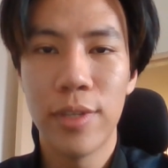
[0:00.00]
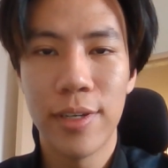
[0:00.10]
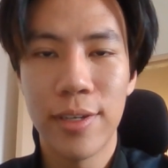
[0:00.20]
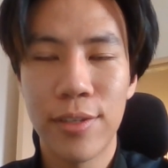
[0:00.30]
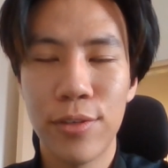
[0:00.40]

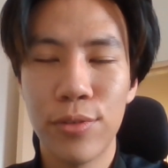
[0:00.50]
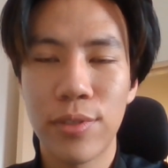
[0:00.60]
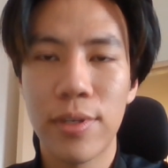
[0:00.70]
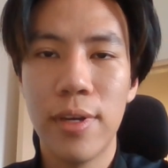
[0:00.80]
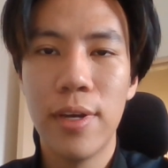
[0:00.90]

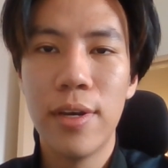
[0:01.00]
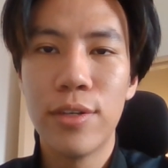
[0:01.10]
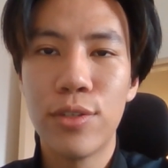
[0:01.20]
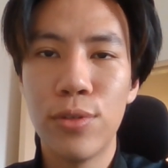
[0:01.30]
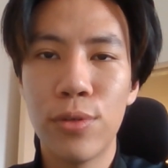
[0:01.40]
huge
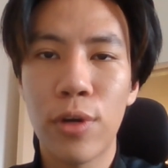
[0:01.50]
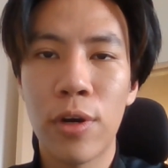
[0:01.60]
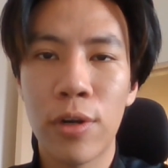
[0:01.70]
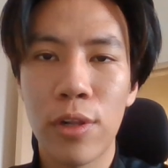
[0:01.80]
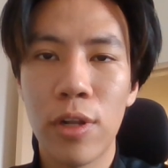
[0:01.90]
shoe
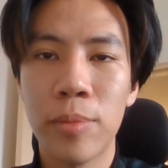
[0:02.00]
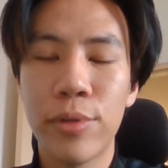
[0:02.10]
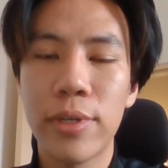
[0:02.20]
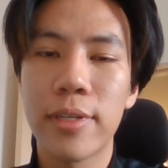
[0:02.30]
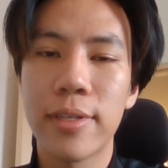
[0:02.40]

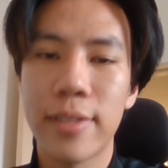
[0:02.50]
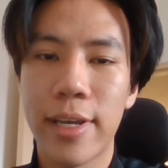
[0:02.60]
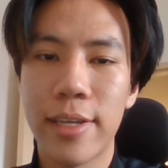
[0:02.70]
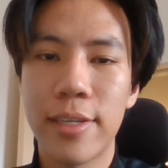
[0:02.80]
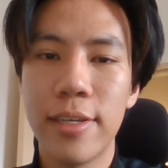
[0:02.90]
conglomerate
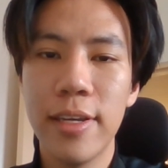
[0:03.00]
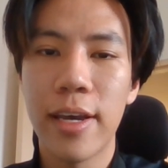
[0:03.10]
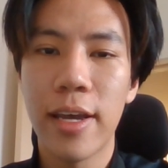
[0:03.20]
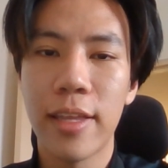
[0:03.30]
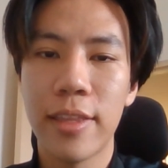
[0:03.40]
Nike,
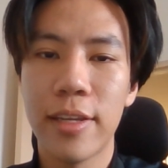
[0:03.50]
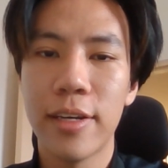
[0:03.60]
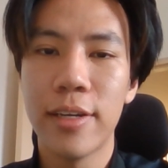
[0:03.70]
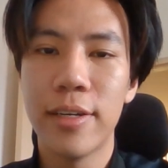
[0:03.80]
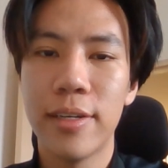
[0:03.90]

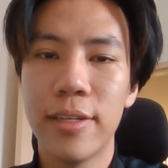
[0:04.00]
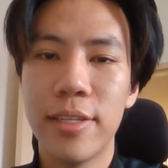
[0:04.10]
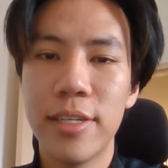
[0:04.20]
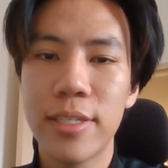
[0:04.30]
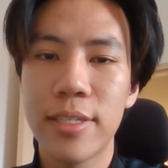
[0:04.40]
and
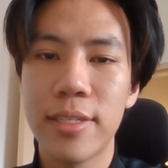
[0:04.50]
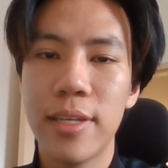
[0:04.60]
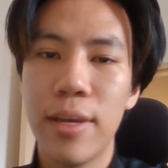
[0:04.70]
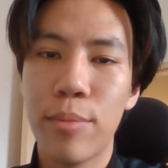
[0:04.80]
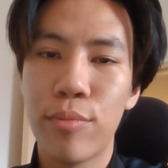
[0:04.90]
this
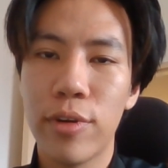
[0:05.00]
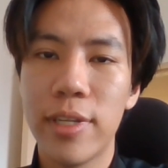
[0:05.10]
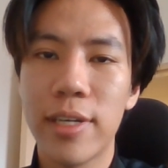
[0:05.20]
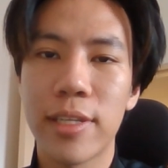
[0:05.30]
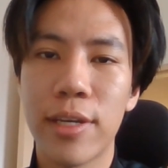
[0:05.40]

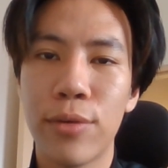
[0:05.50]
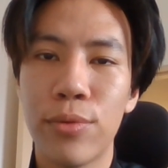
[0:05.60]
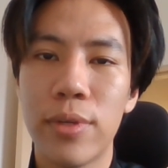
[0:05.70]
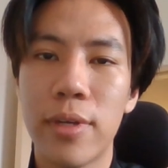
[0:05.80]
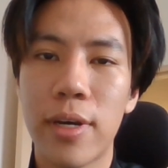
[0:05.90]
product that
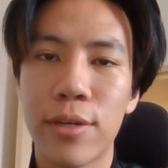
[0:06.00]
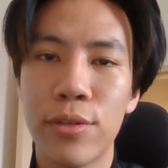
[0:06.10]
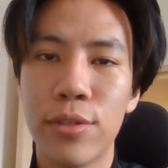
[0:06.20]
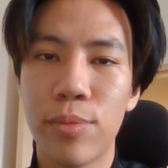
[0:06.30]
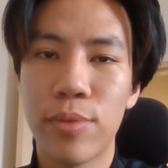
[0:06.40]
we are
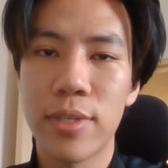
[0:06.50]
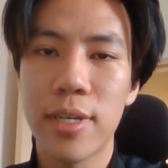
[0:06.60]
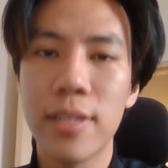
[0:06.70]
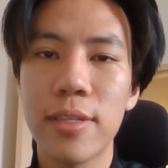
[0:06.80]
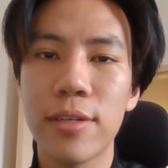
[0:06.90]
going to
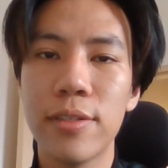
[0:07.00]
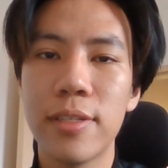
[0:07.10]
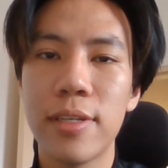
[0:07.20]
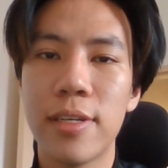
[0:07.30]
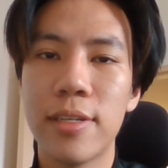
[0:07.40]
present on
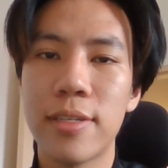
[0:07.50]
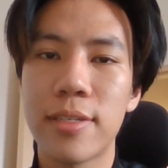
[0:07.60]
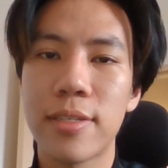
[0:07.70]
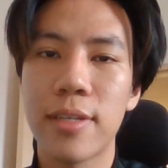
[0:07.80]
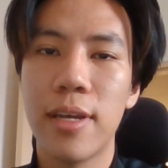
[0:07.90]

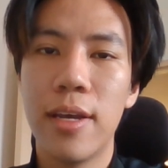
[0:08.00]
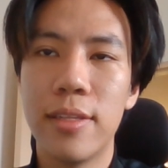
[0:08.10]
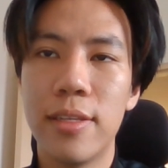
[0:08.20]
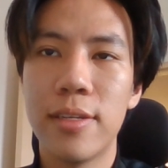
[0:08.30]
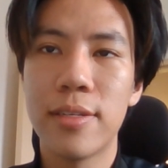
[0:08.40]
is
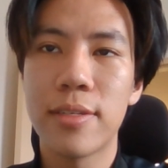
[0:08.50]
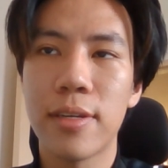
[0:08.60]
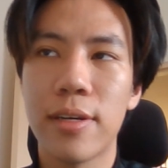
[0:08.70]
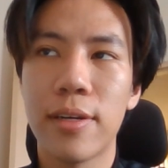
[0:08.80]
this